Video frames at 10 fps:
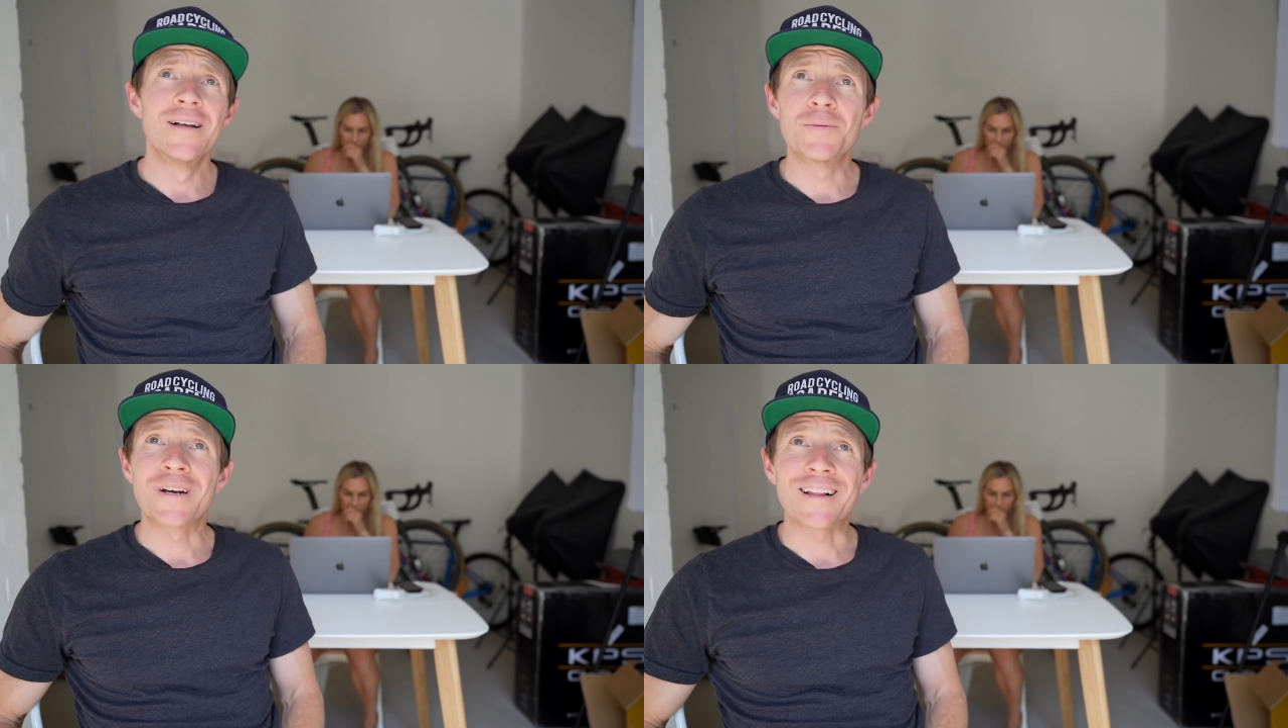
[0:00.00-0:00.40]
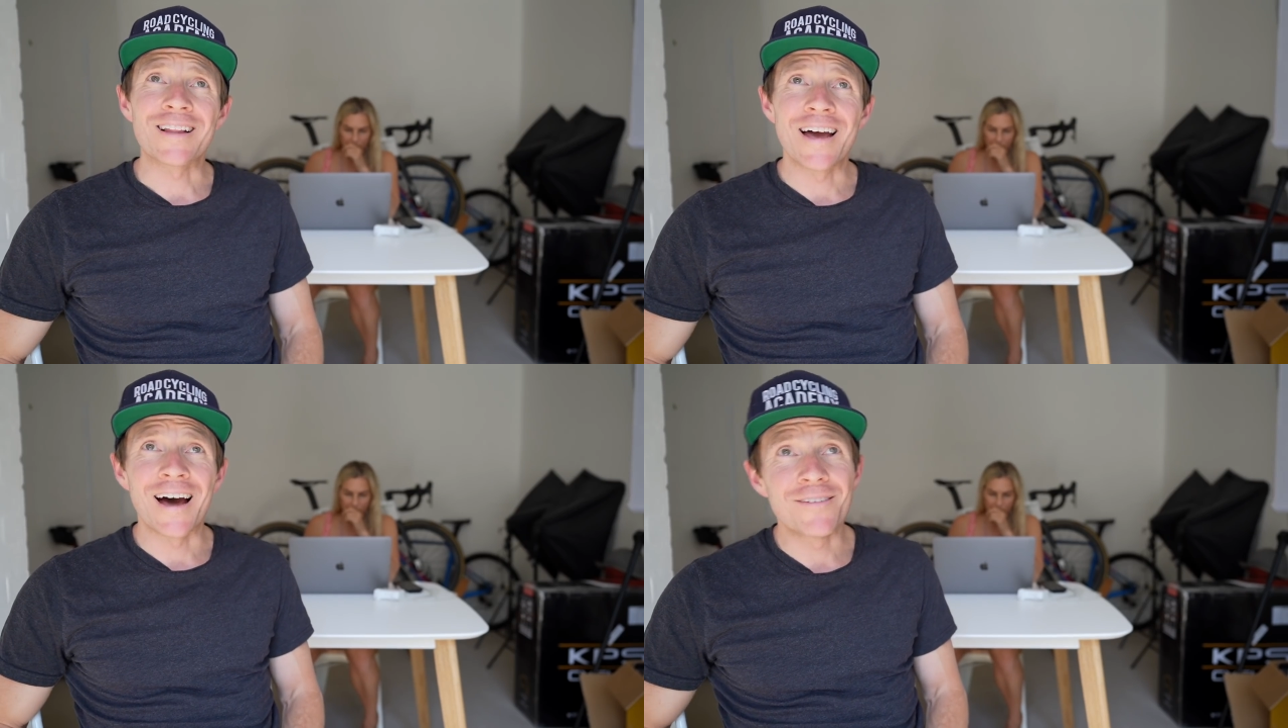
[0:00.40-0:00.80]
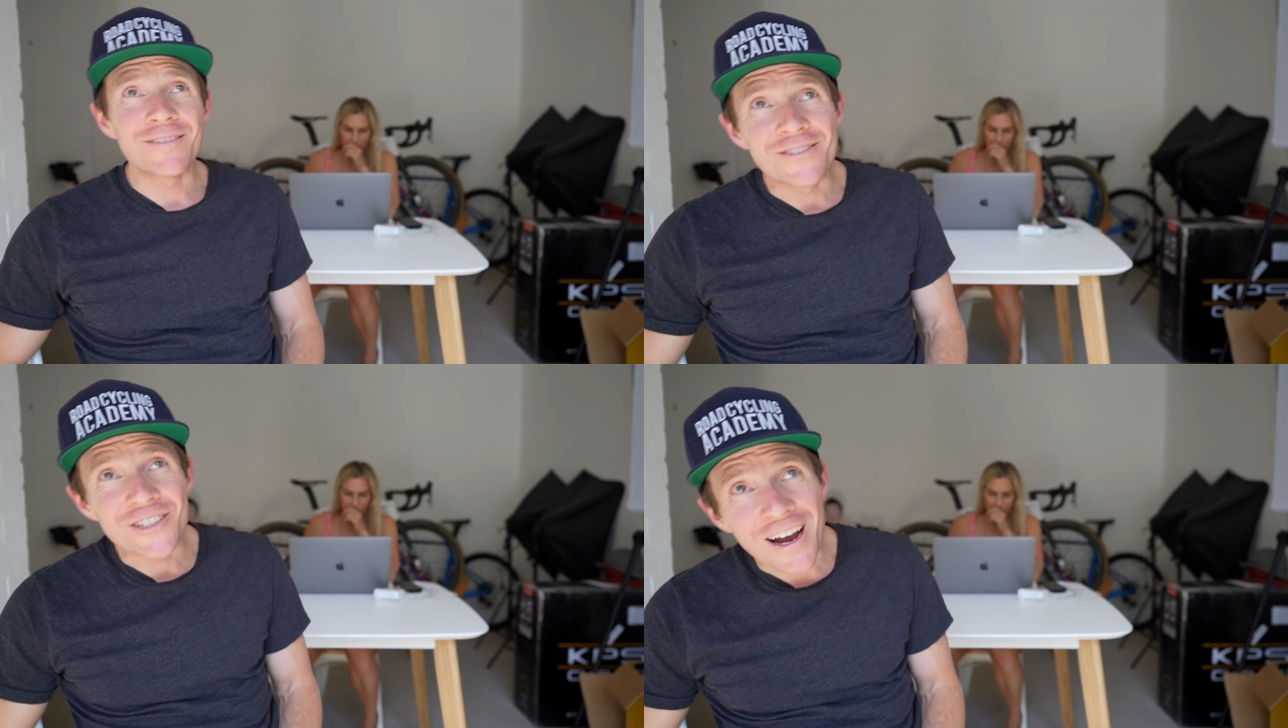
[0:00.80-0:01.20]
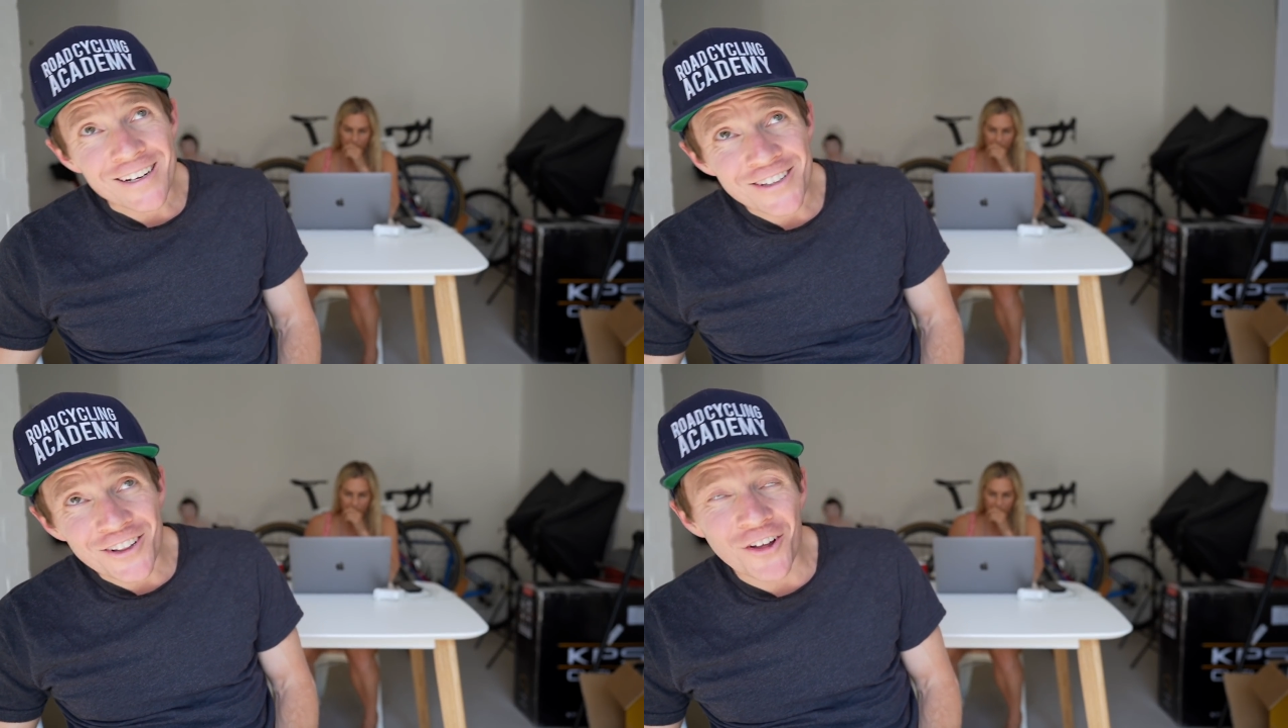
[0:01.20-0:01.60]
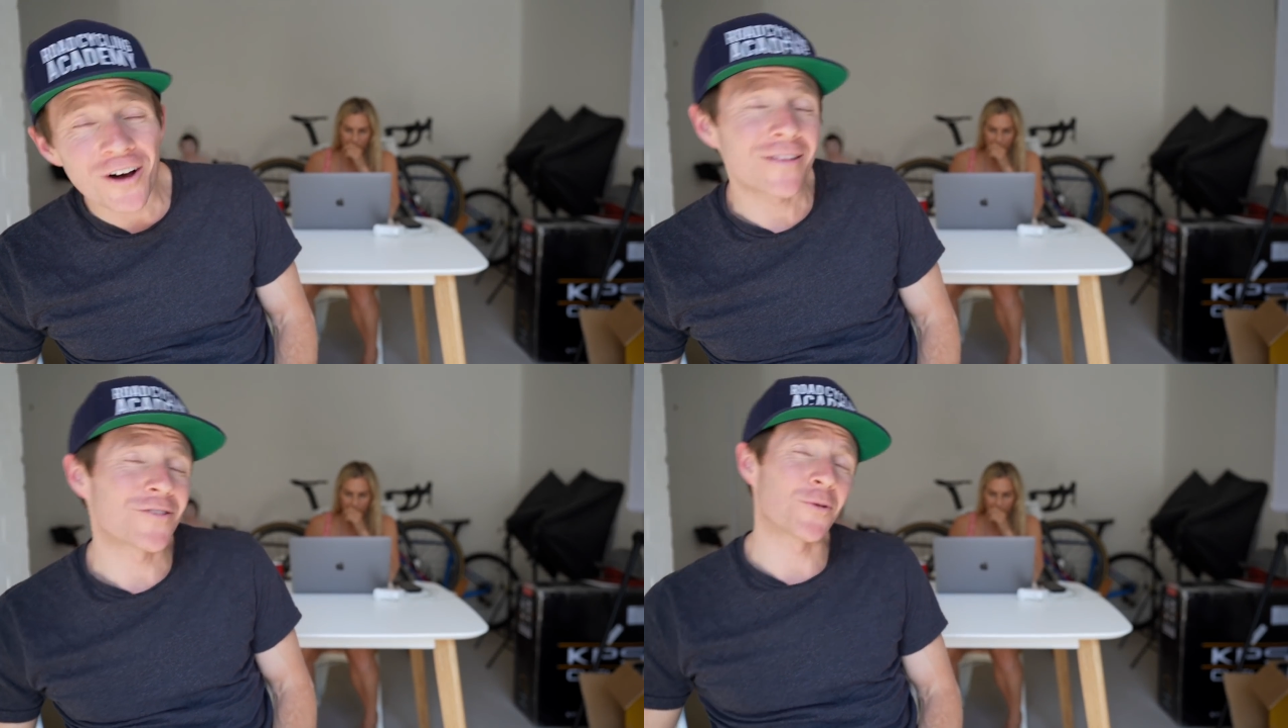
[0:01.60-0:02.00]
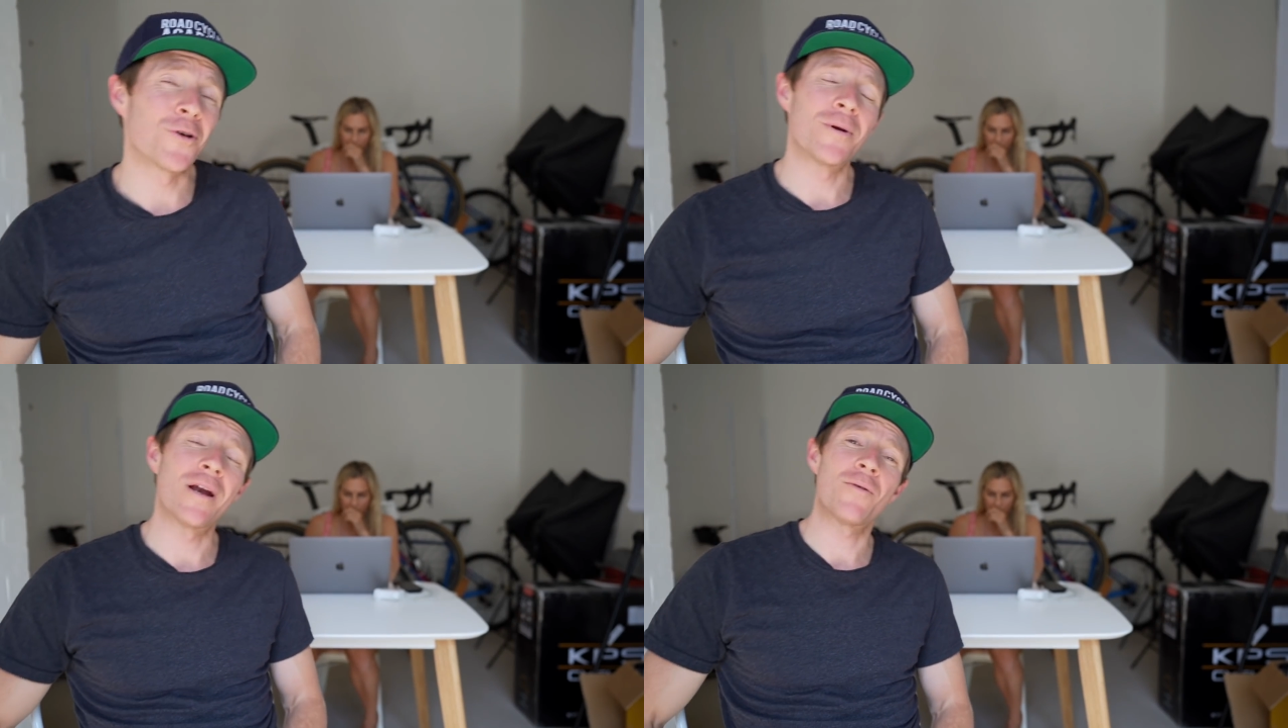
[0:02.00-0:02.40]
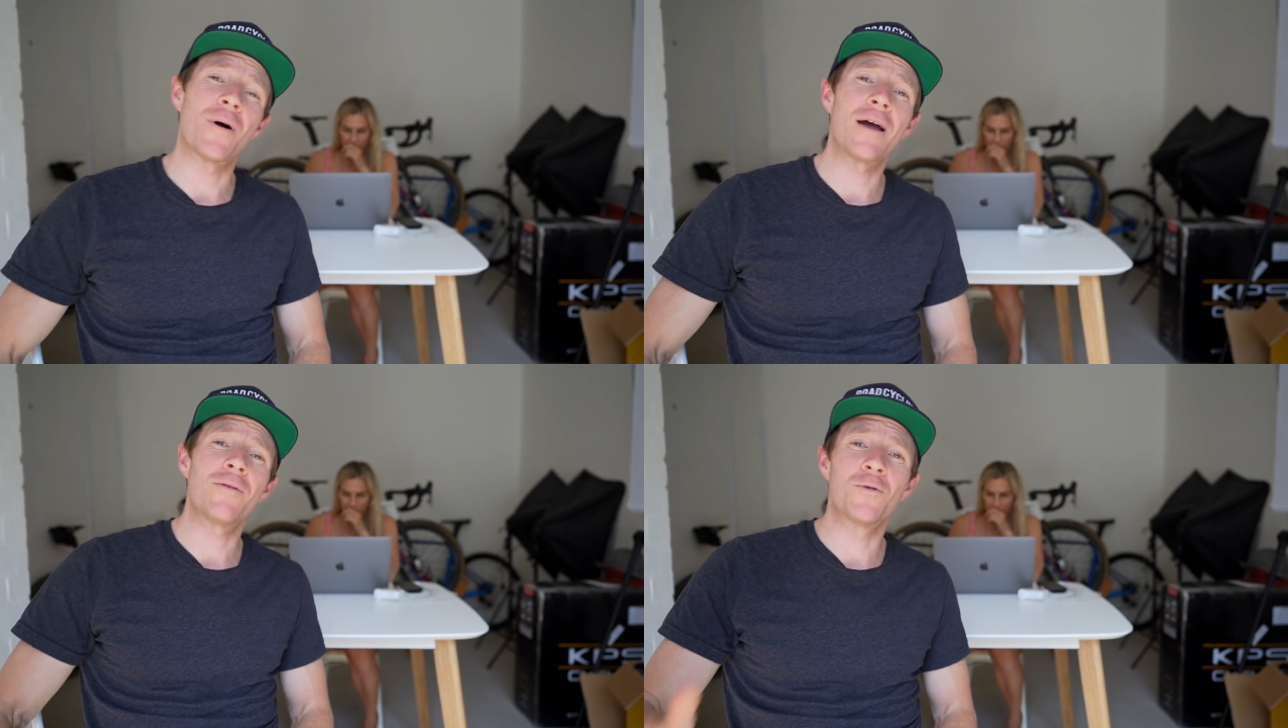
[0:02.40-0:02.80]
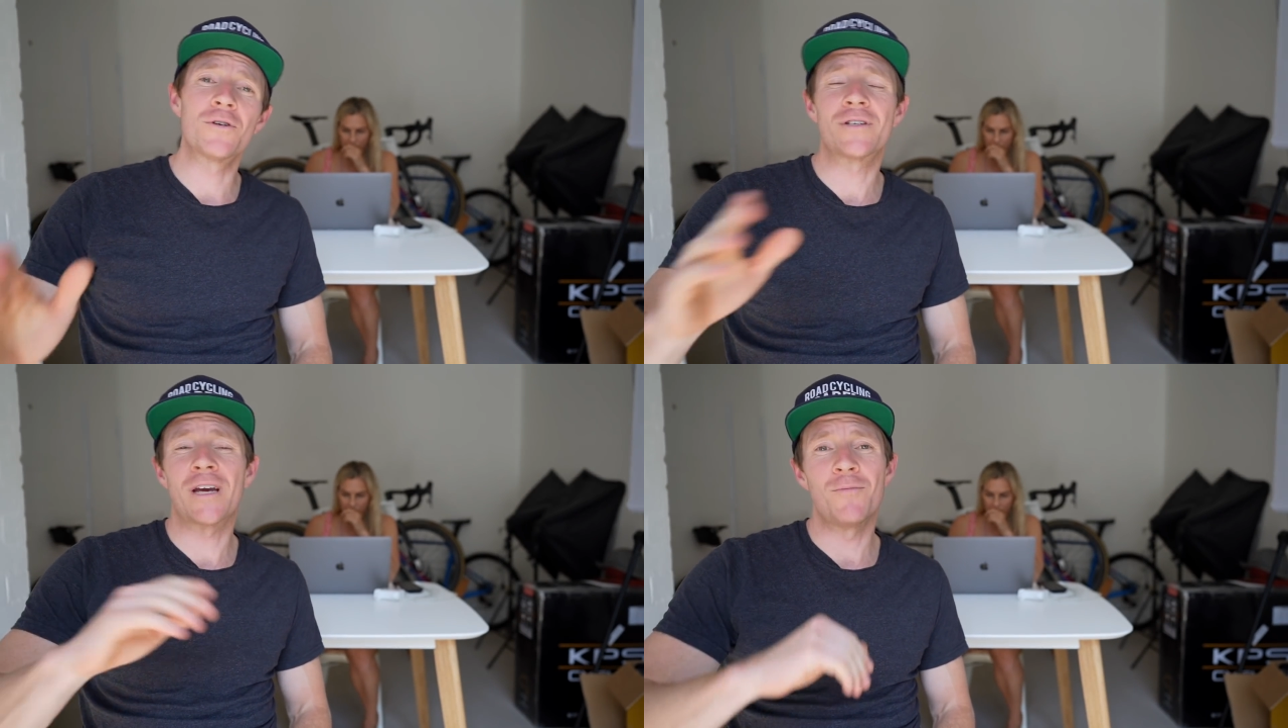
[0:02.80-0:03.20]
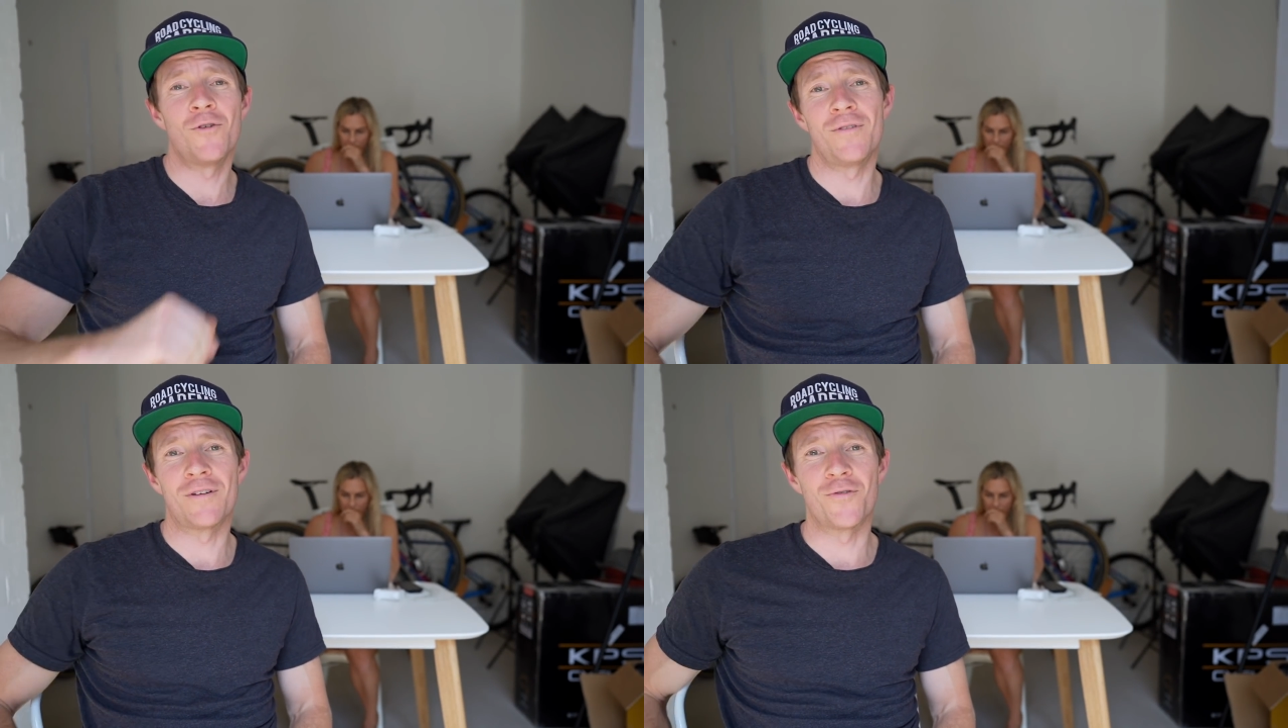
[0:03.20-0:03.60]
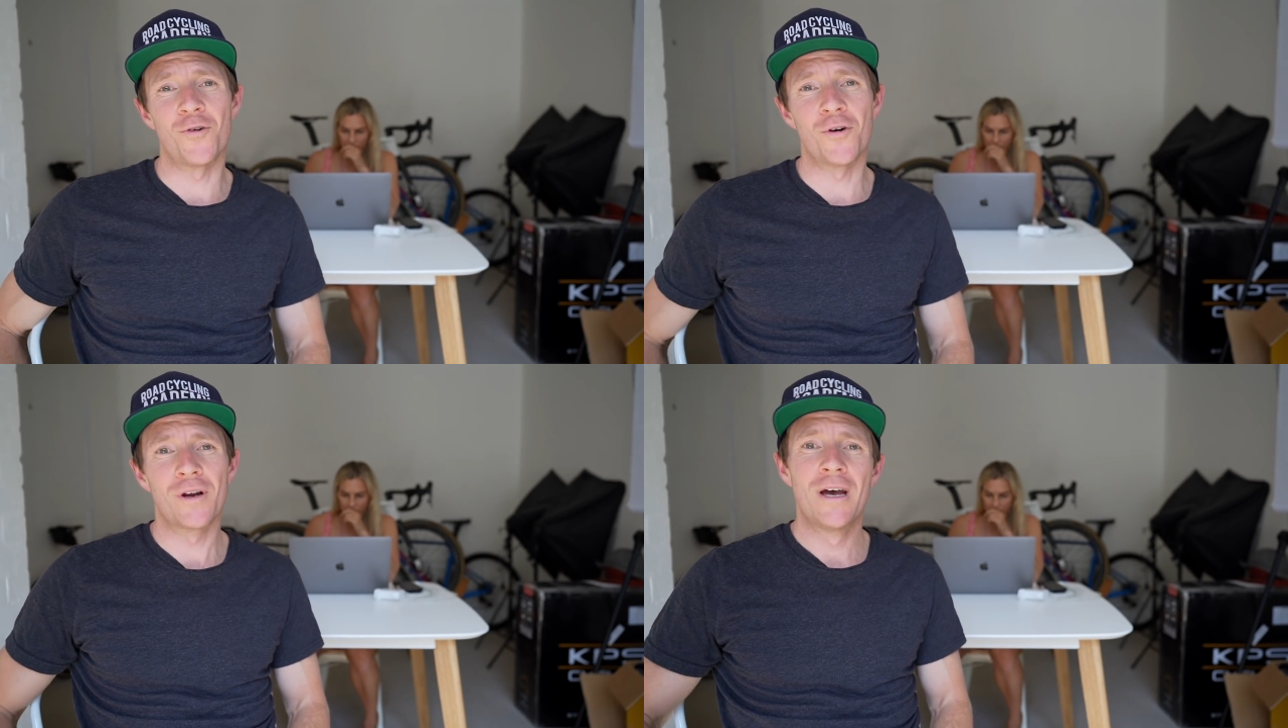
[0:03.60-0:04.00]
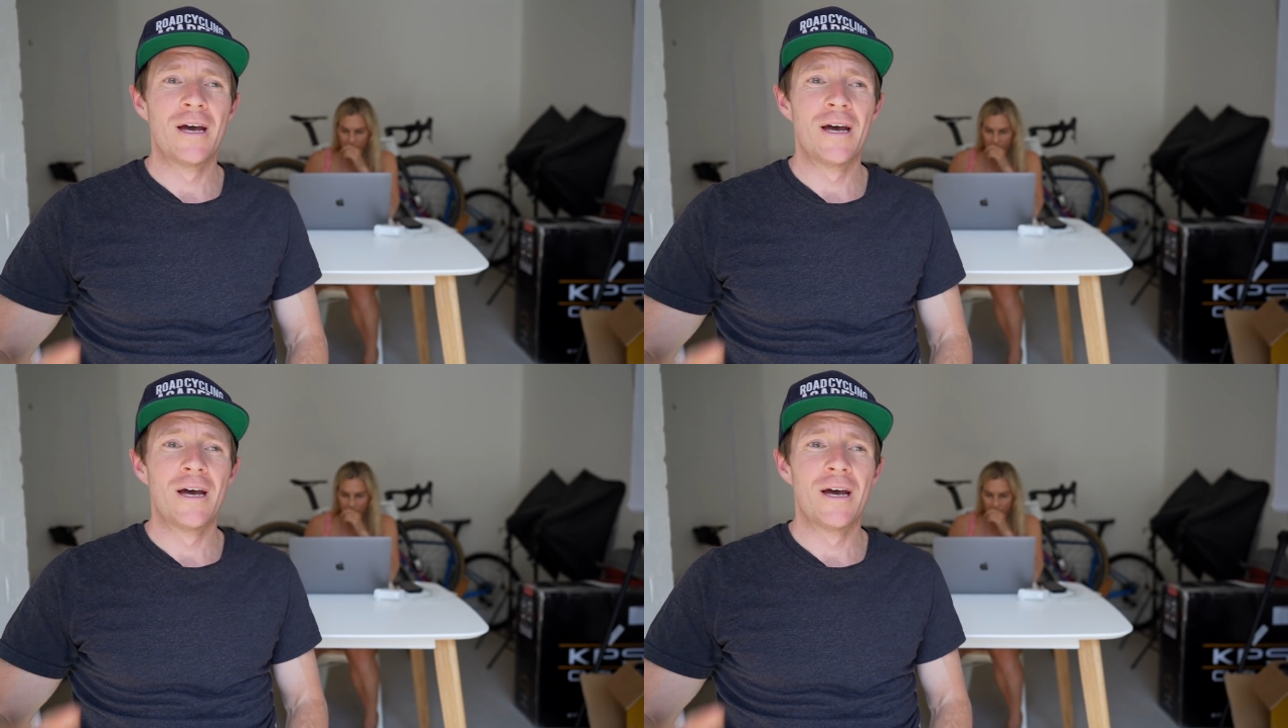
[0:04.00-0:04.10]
Bit of cloud, changing the light in this room, but anyway, we'll just keep moving forward.